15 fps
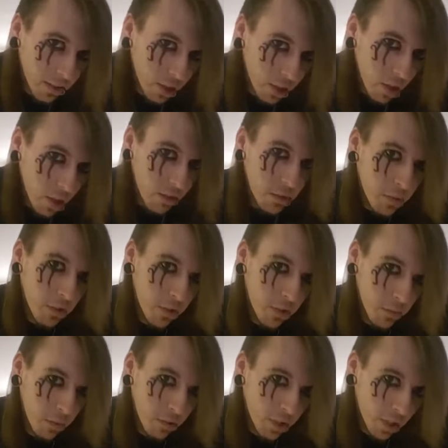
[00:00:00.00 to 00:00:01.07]
You're
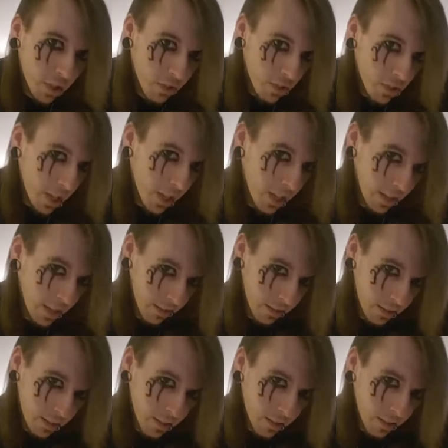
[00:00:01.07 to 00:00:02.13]
responsible to understand
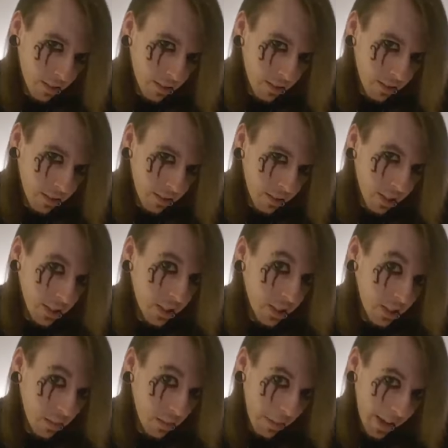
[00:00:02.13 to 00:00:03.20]
it
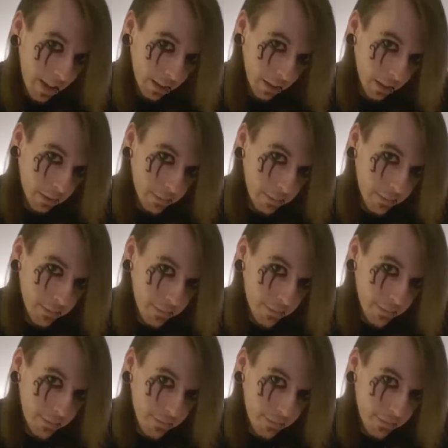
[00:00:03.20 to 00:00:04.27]
doesn't matter.
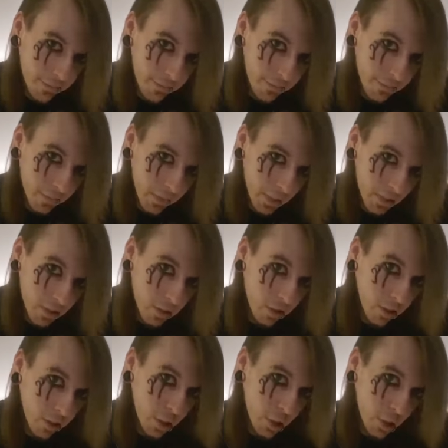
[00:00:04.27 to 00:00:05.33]
As
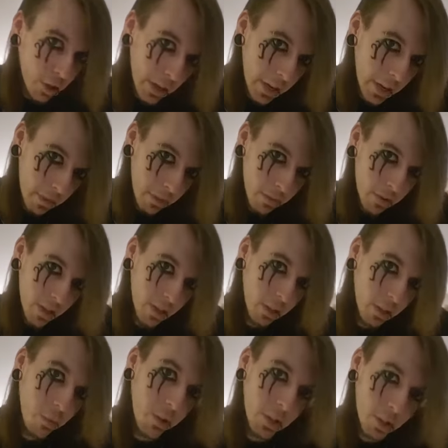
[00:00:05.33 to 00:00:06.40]
long as you're happy with how
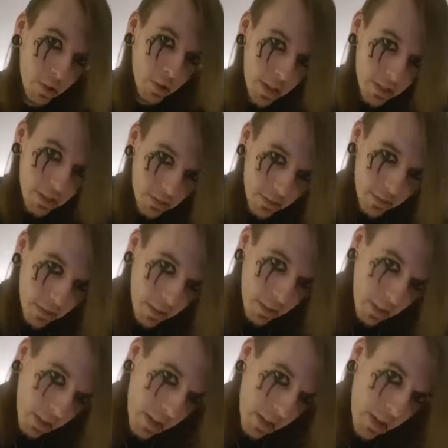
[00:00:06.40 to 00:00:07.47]
you want to dress,
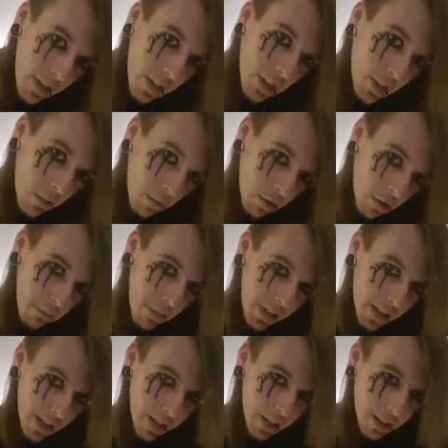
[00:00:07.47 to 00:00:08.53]
how you want to
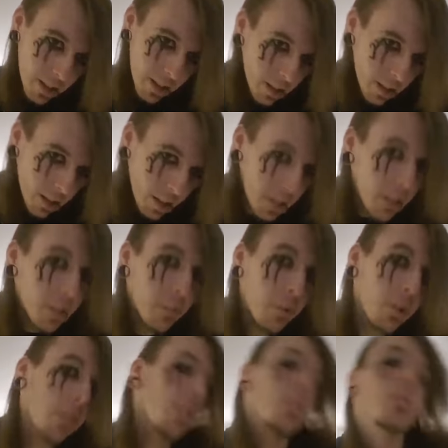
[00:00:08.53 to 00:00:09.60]
be, how you
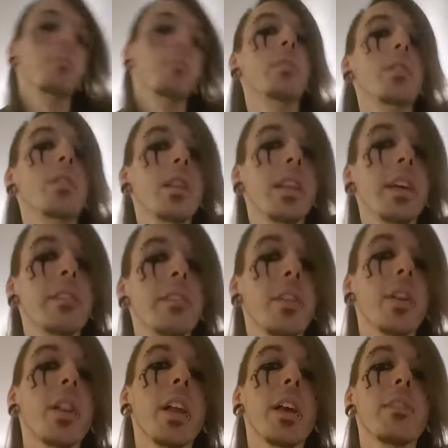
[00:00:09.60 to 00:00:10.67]
want to live
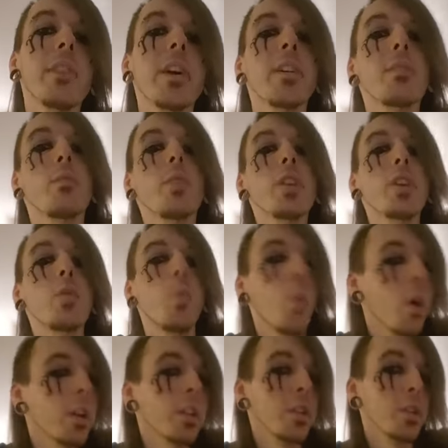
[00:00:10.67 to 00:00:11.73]
your life, what you
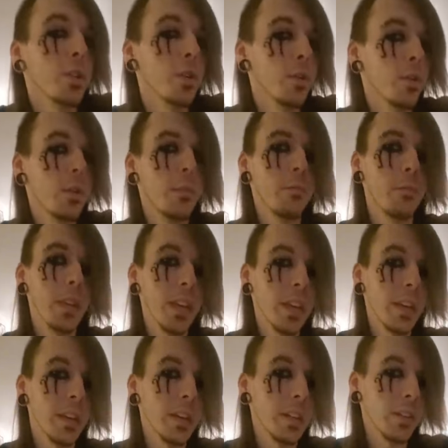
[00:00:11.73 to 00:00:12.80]
want to do and
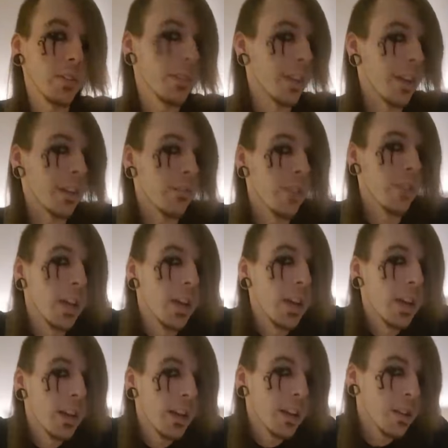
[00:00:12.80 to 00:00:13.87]
be in your life,
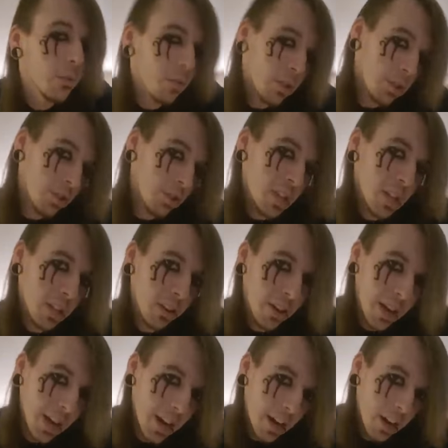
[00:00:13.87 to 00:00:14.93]
how you want to set your
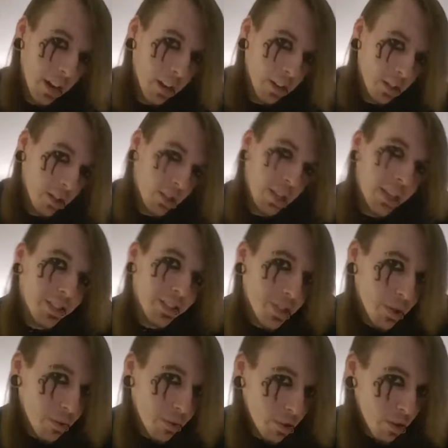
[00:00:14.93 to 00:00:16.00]
hair, your
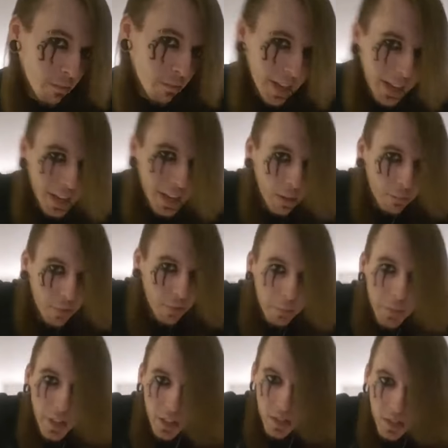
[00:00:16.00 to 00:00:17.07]
tattoos, your makeup, your
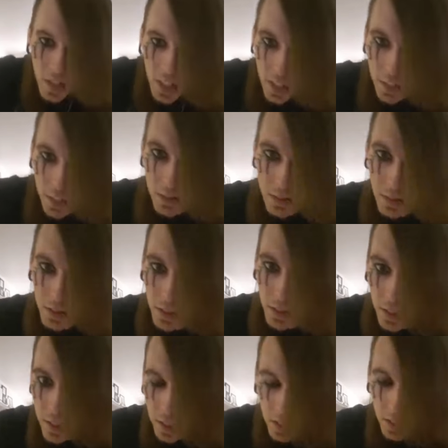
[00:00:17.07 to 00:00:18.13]
piercings,
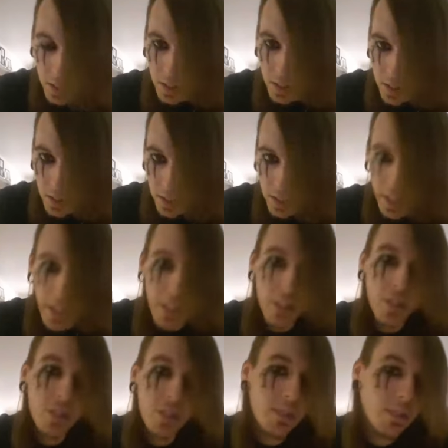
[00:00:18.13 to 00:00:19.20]

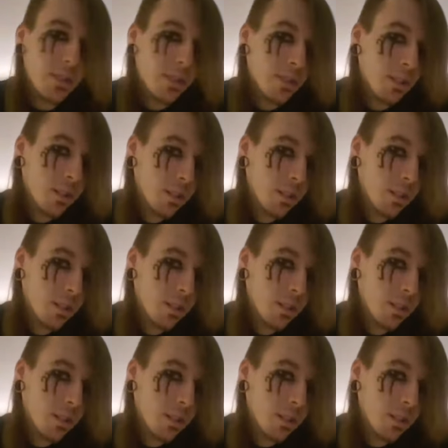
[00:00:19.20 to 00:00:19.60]
gauges,